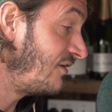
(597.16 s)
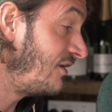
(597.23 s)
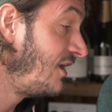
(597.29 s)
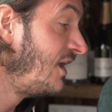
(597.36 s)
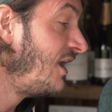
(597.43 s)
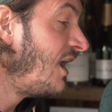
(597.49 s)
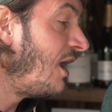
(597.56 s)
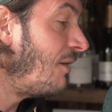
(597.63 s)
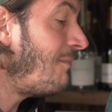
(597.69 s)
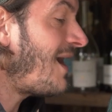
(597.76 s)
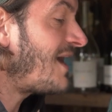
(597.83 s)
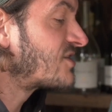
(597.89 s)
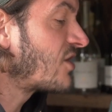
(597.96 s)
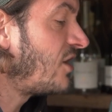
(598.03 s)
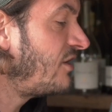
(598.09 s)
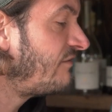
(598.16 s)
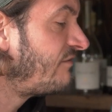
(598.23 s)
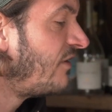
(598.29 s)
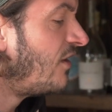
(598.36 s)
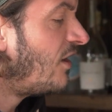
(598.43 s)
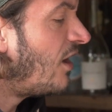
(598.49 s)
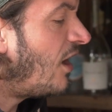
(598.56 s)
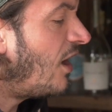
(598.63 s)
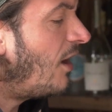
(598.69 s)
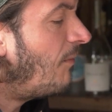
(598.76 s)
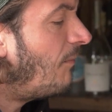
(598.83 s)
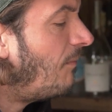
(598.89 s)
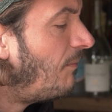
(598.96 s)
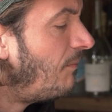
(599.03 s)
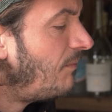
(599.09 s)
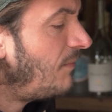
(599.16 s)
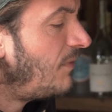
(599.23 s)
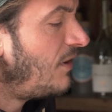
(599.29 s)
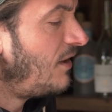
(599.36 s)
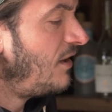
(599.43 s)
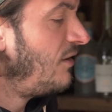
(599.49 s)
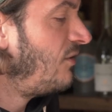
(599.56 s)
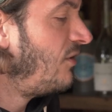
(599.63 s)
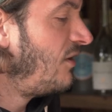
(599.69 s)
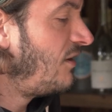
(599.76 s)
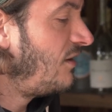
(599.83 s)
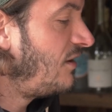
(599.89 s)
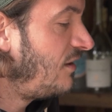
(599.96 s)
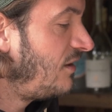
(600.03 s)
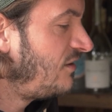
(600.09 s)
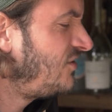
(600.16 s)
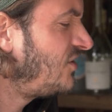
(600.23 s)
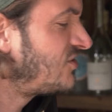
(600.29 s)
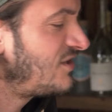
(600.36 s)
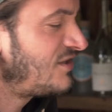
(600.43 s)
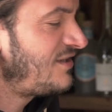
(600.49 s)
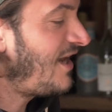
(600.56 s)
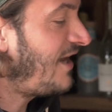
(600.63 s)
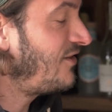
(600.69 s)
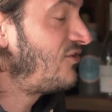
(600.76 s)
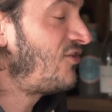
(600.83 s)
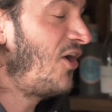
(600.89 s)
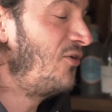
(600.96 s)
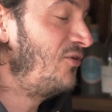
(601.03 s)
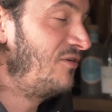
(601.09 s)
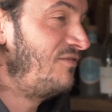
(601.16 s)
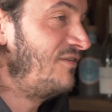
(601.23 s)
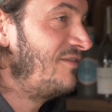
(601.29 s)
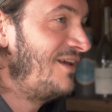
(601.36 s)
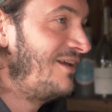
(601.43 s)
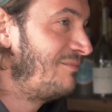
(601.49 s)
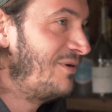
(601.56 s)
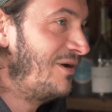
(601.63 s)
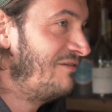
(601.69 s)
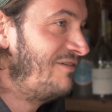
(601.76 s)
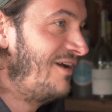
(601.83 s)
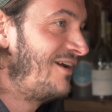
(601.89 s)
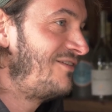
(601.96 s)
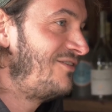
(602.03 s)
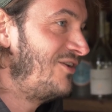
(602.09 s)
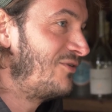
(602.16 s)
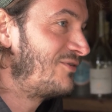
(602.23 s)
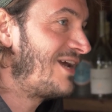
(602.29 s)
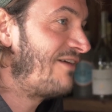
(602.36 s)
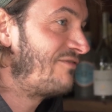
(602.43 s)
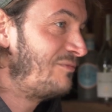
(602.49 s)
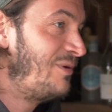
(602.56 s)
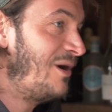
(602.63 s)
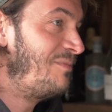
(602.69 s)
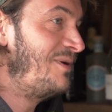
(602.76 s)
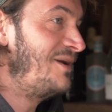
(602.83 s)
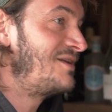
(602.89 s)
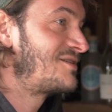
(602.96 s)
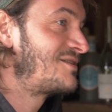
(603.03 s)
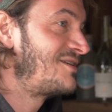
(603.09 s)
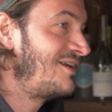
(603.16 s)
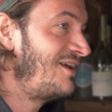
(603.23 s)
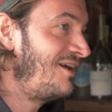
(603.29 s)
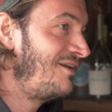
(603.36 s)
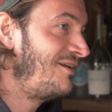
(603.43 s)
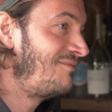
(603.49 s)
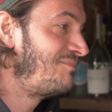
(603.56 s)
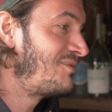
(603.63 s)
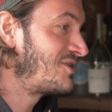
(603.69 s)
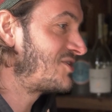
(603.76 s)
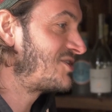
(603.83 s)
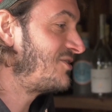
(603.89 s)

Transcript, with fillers: Mm. And and Matt's kind of um, just getting the tone of it, it, perfect. You know, to have the puppets, to, and but to